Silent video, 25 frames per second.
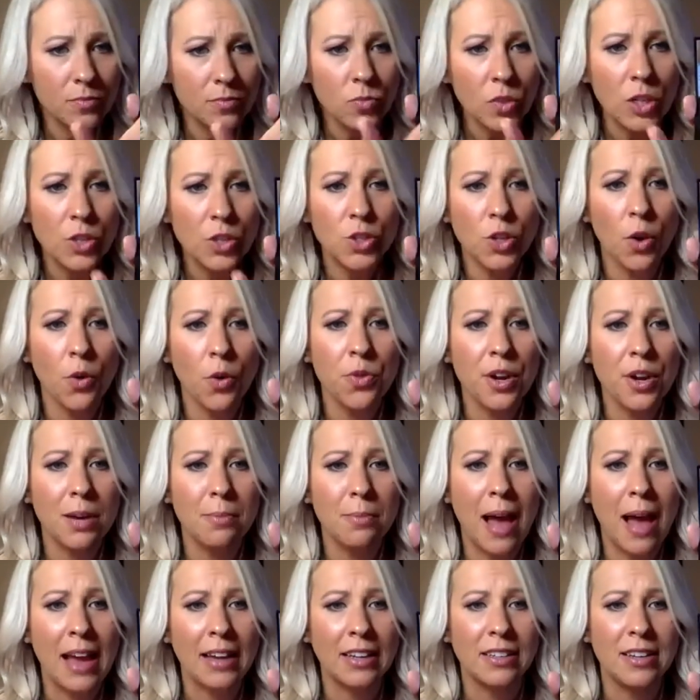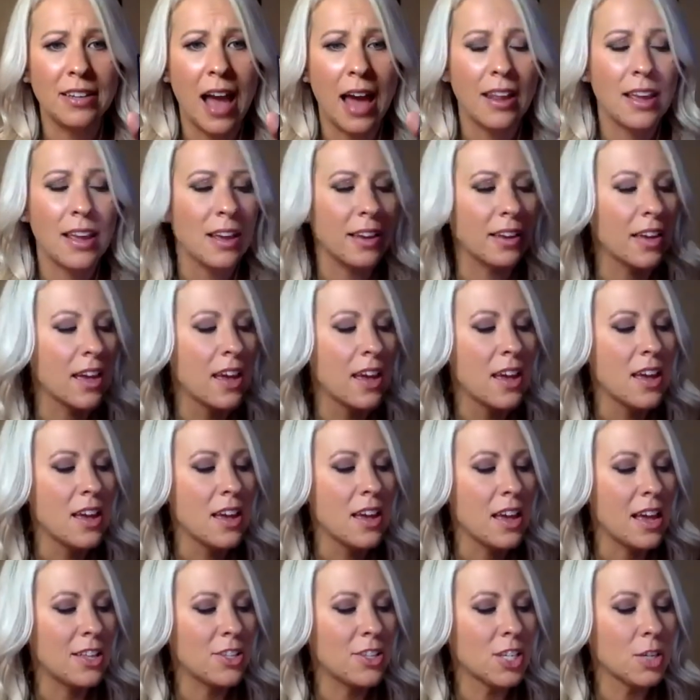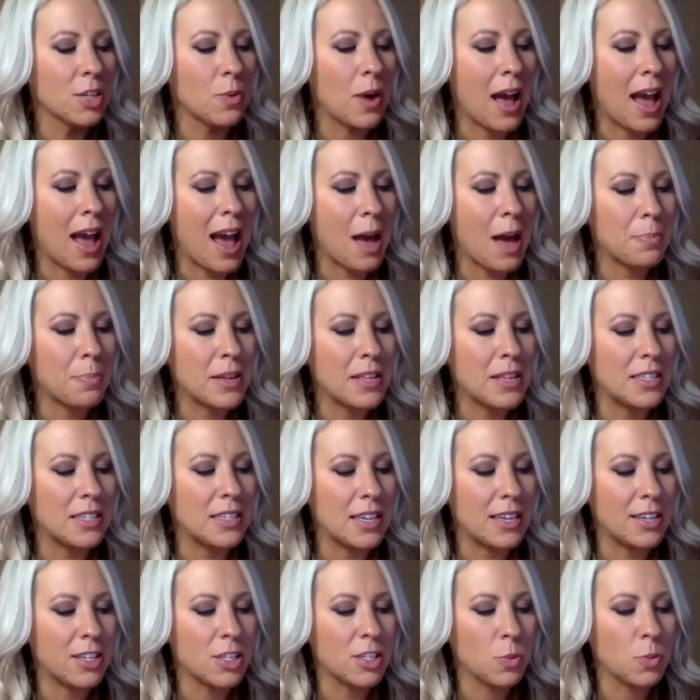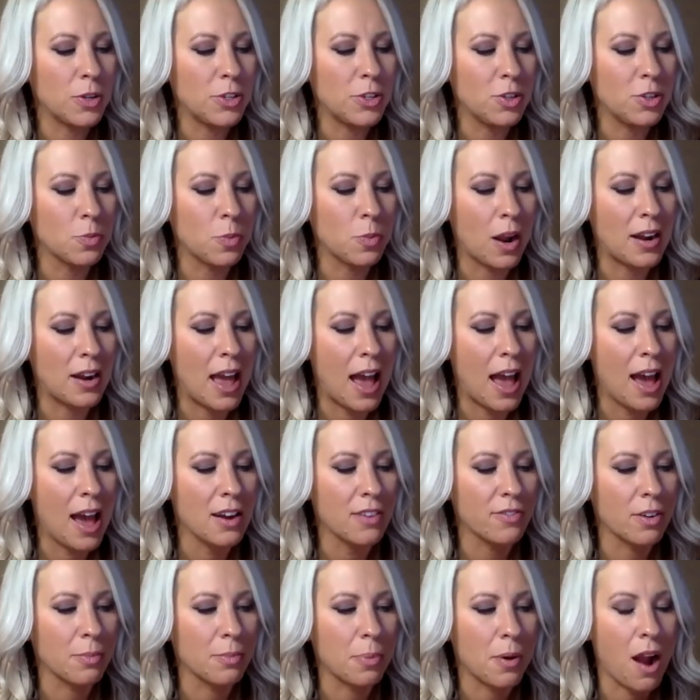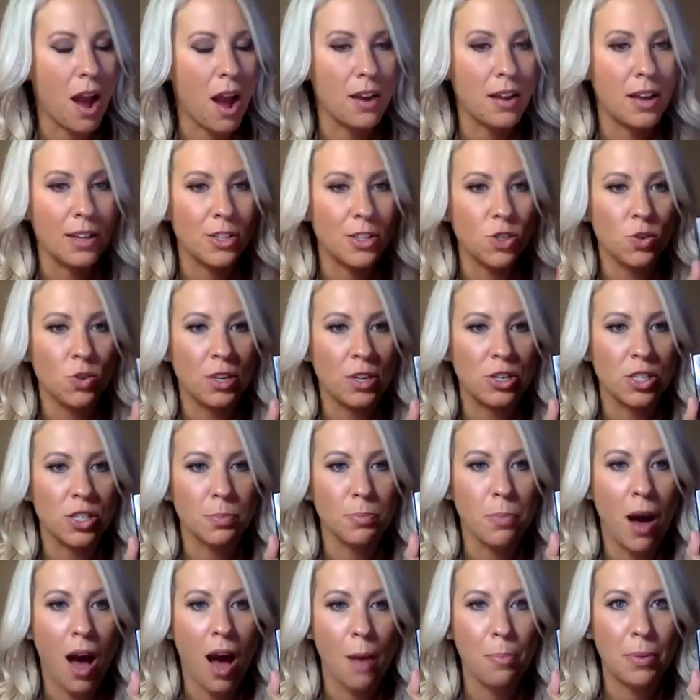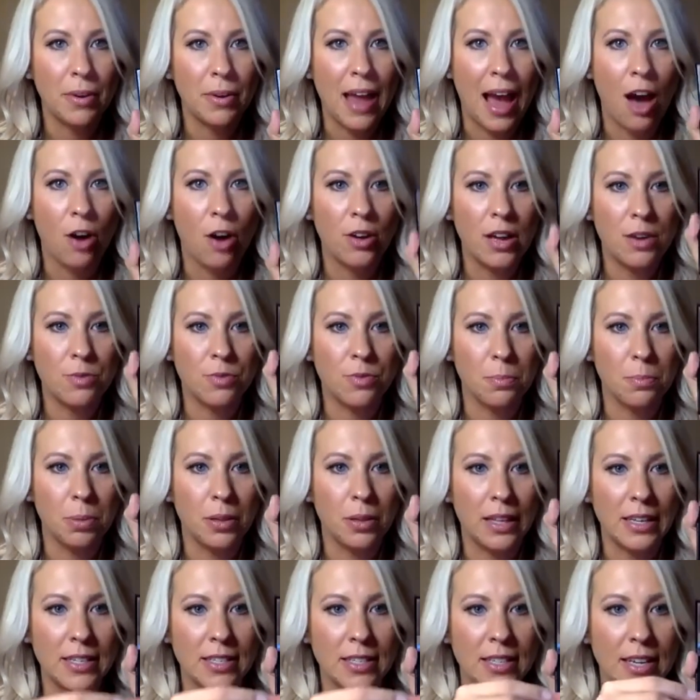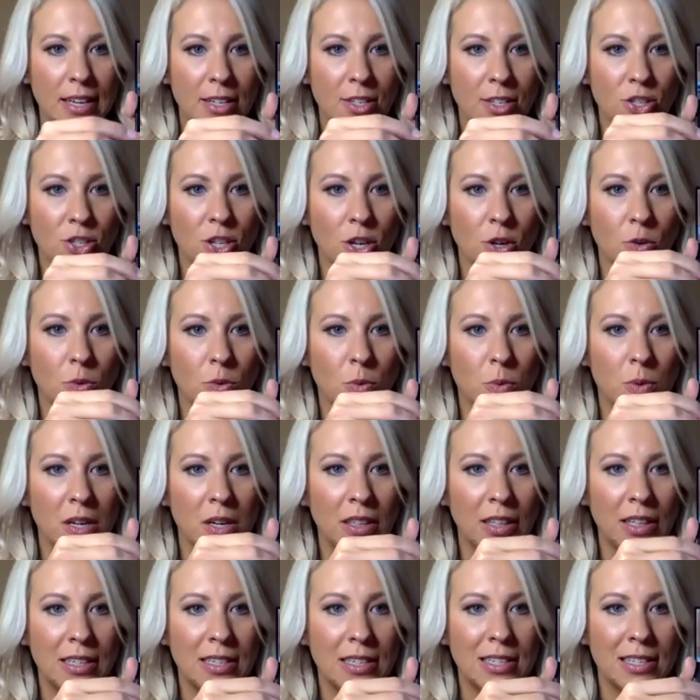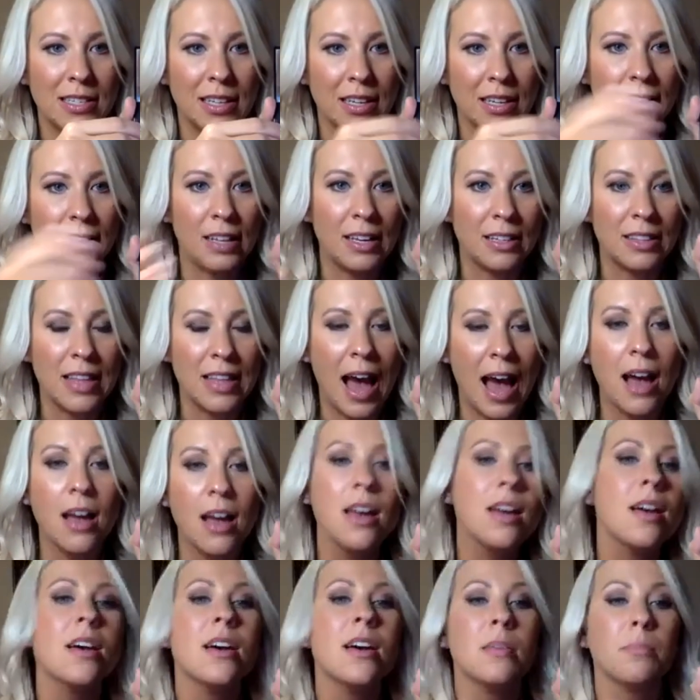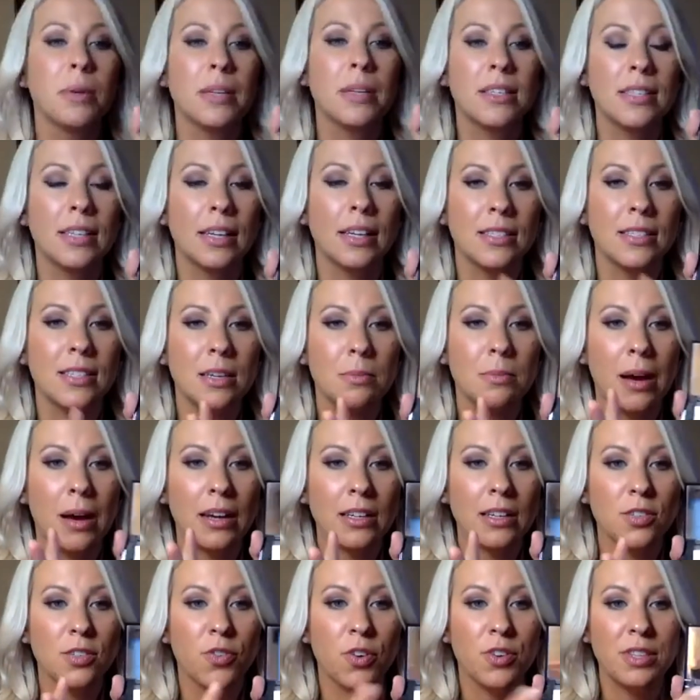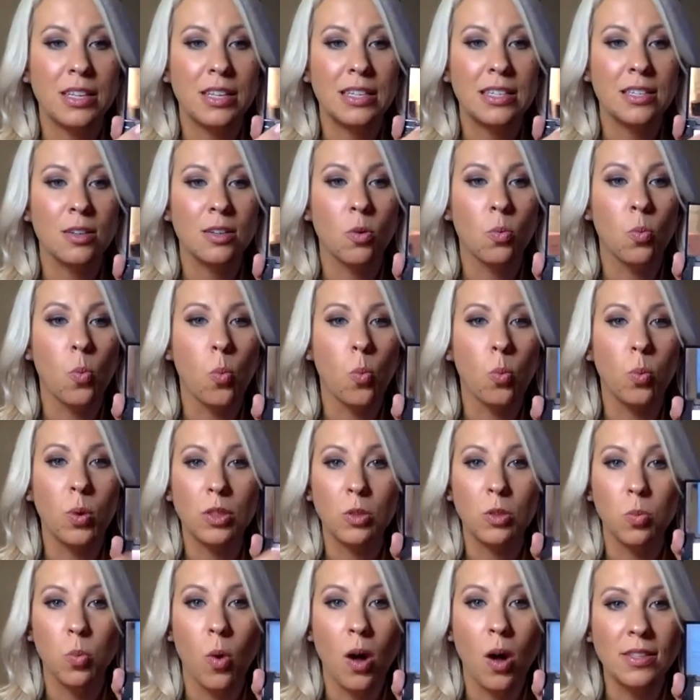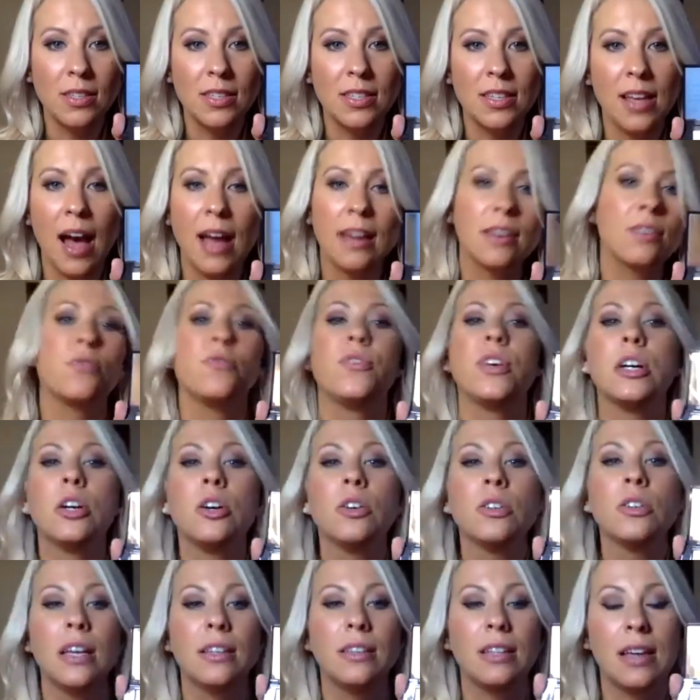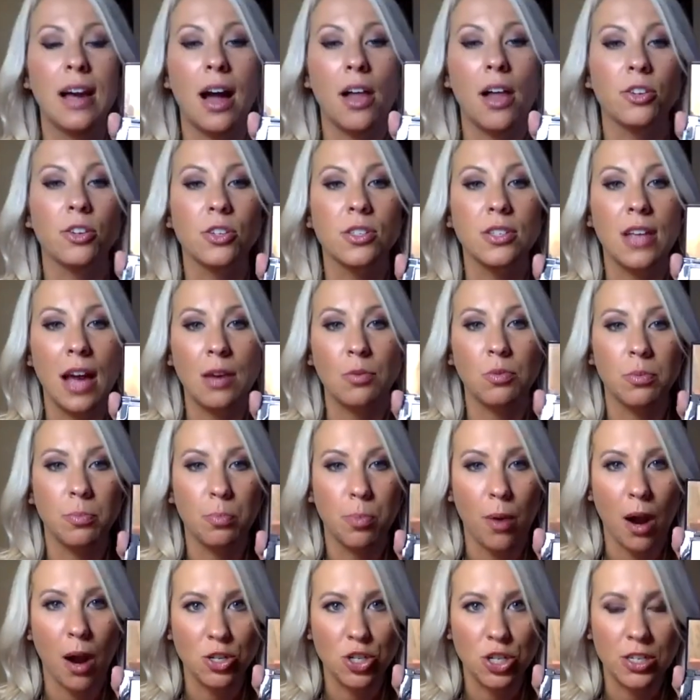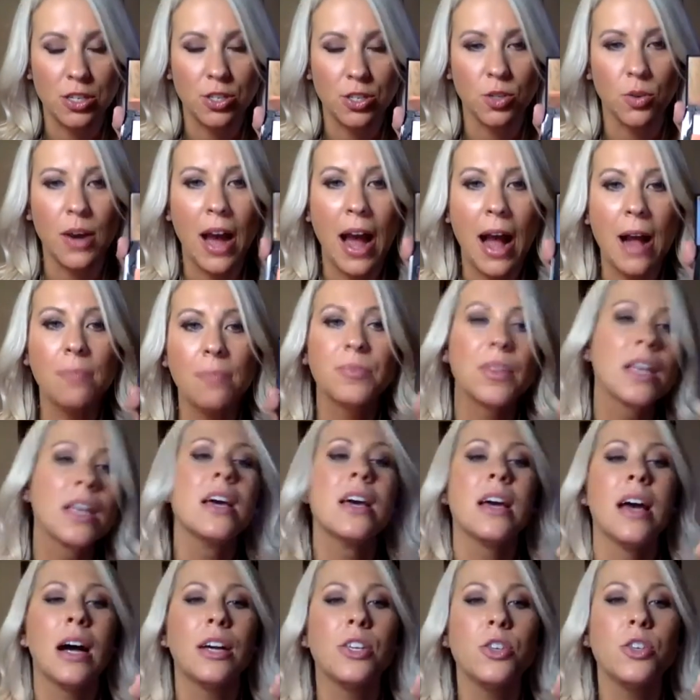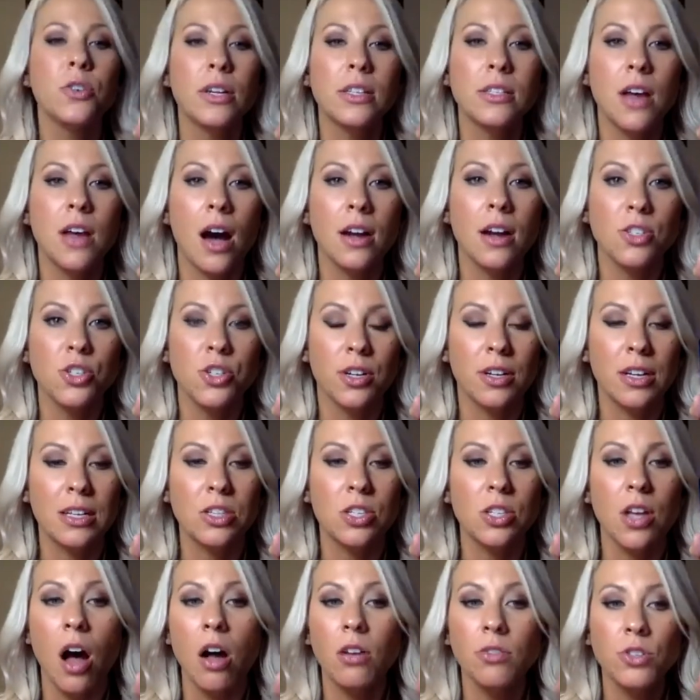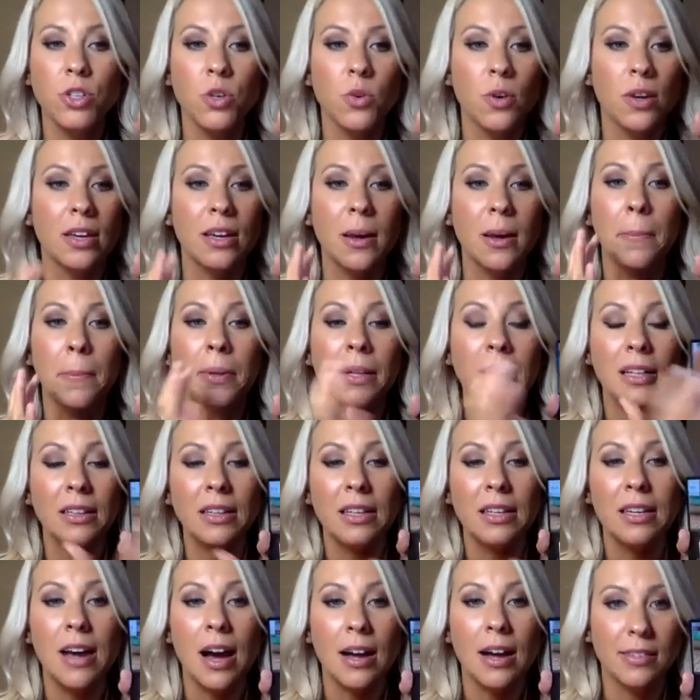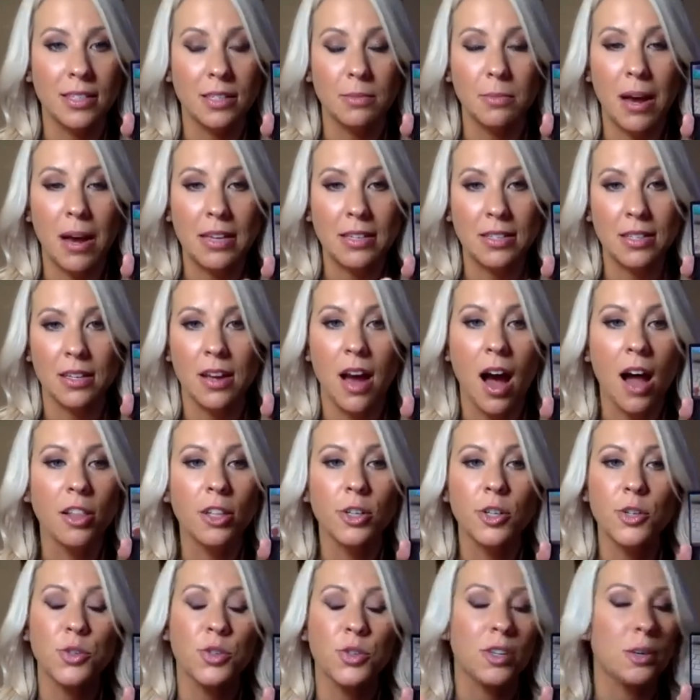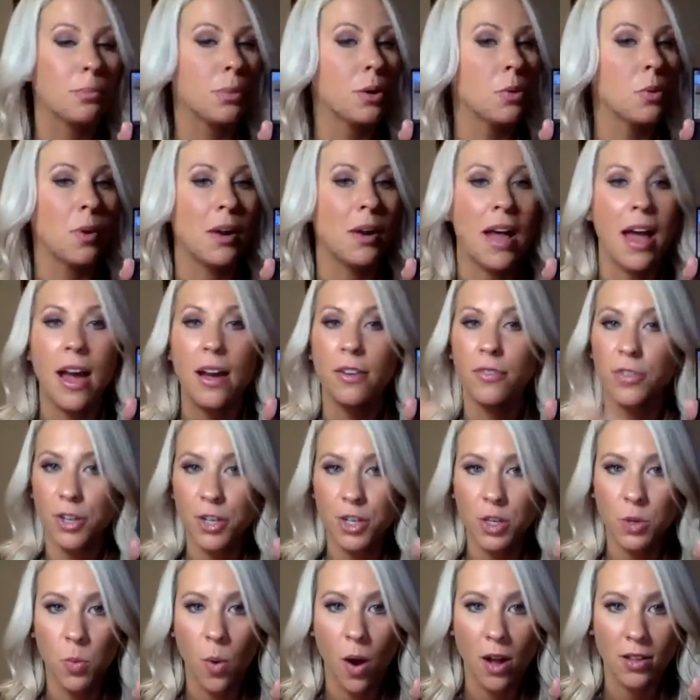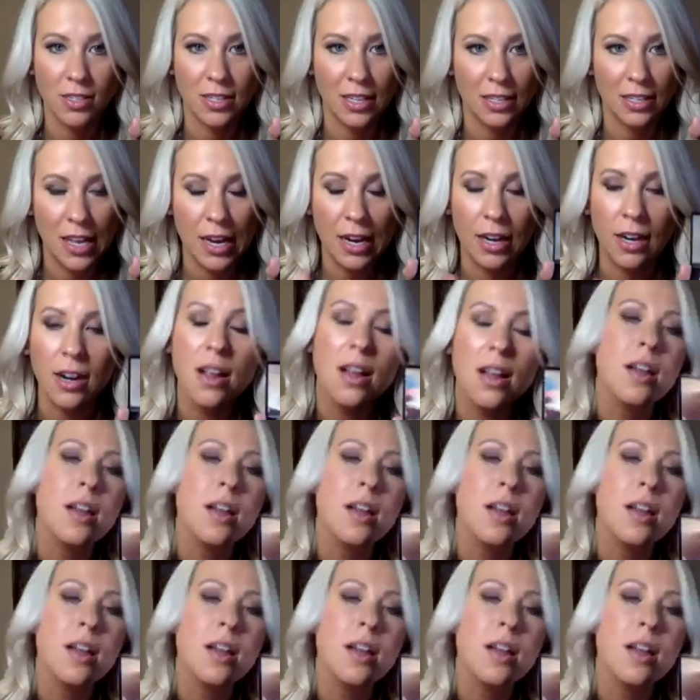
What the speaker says: So they're magnetic. And so what happens is when you run out of a product, you can just pop it out and replace it. So really slick like that. But $60 for this with one side filled and the other side with brushes, okay? And you can talk to your consultant. You can completely customize the colors. You can put whatever you want in there.